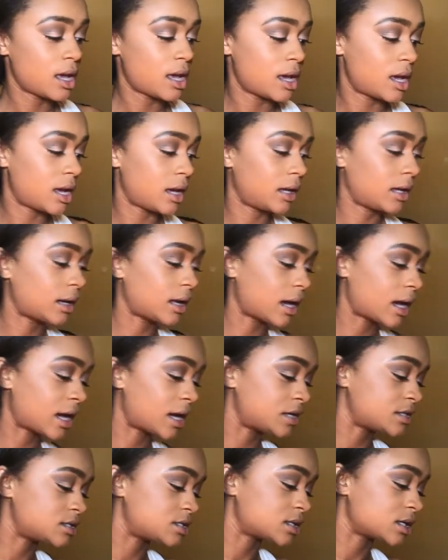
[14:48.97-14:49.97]
and
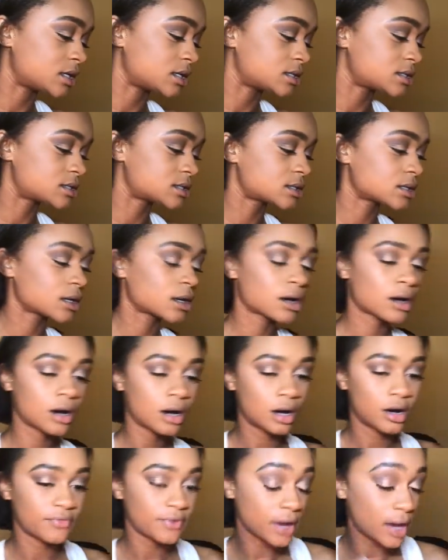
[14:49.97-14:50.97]
I just
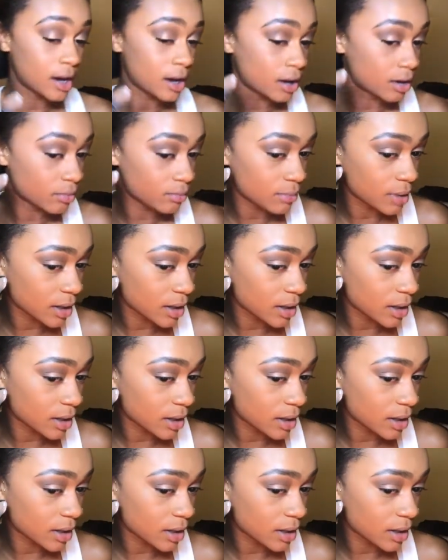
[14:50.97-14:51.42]
carve out